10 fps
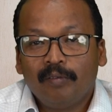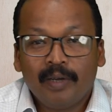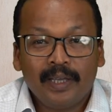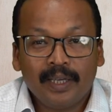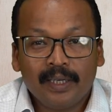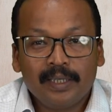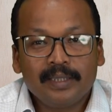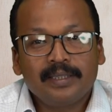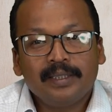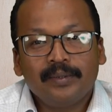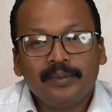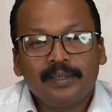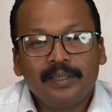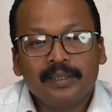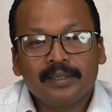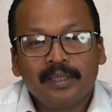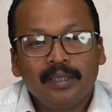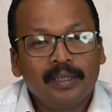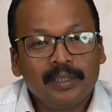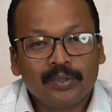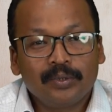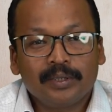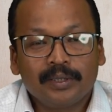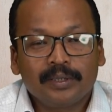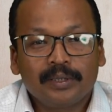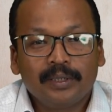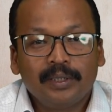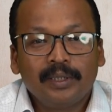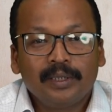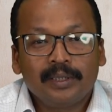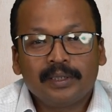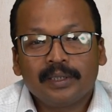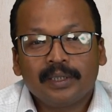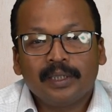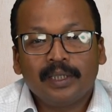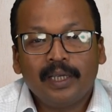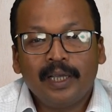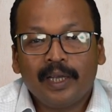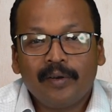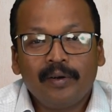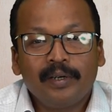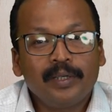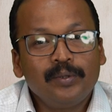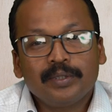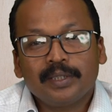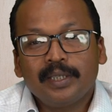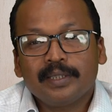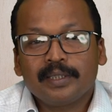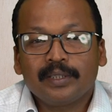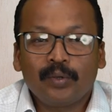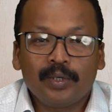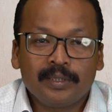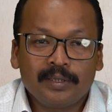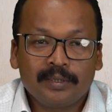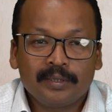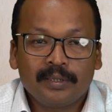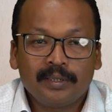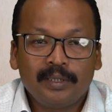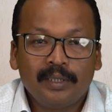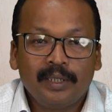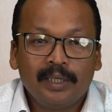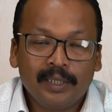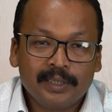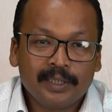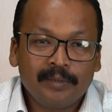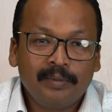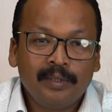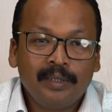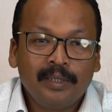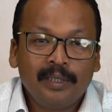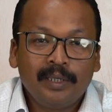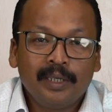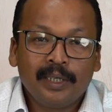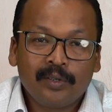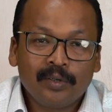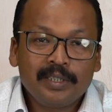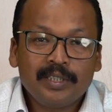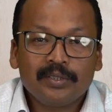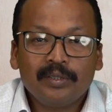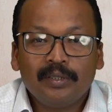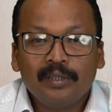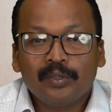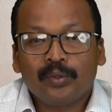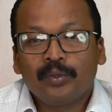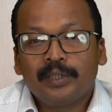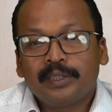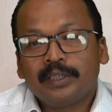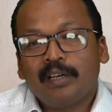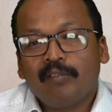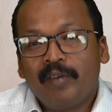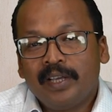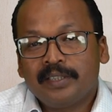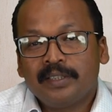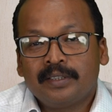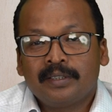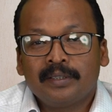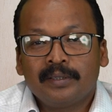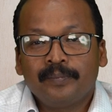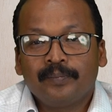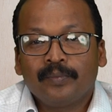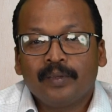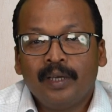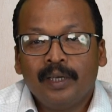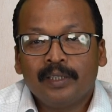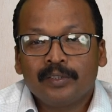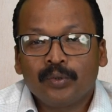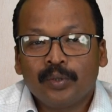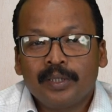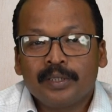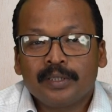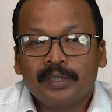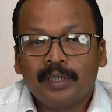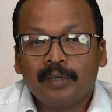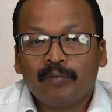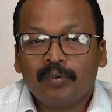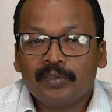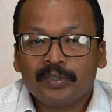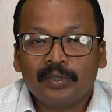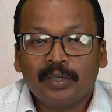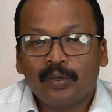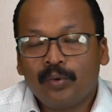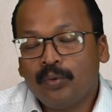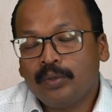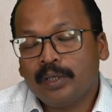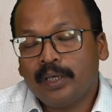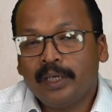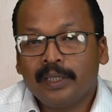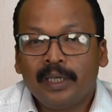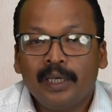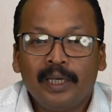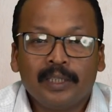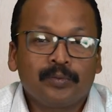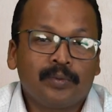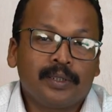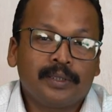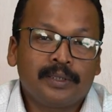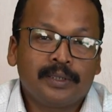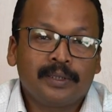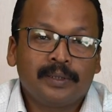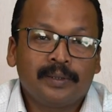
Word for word: By engaging with these resources, teachers can acquire new skills and knowledges, receive recognition through digital badges, and showcase their professional growth and expertise.